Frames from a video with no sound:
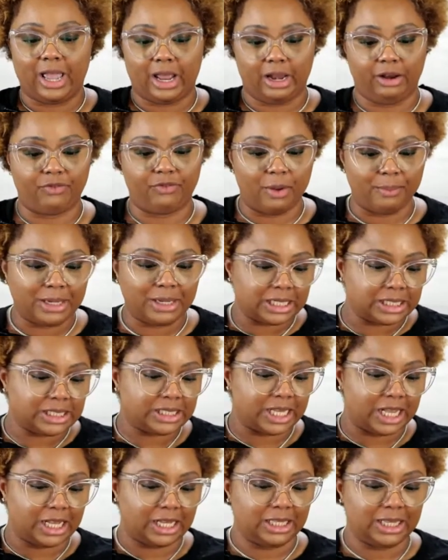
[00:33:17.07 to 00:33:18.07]
And if I'm in a
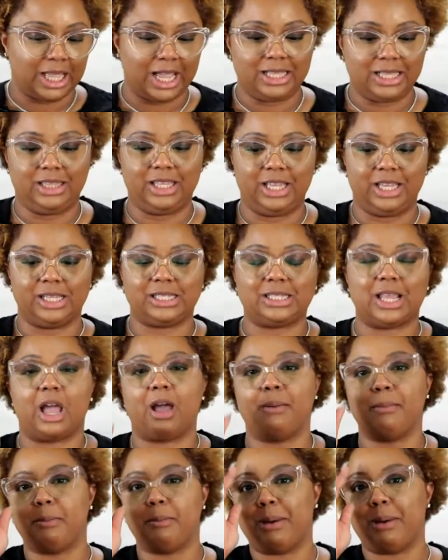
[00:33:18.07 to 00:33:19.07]
setting like this,
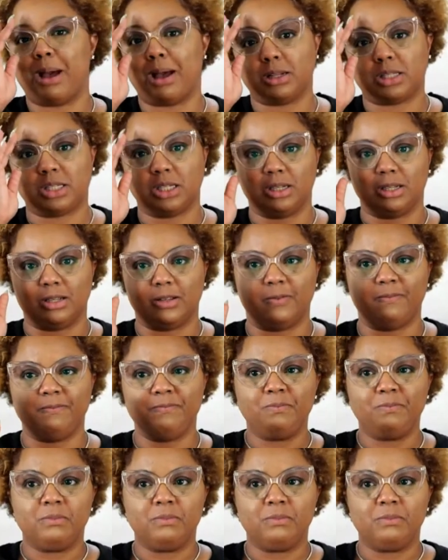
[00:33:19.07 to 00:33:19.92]
like I'm about to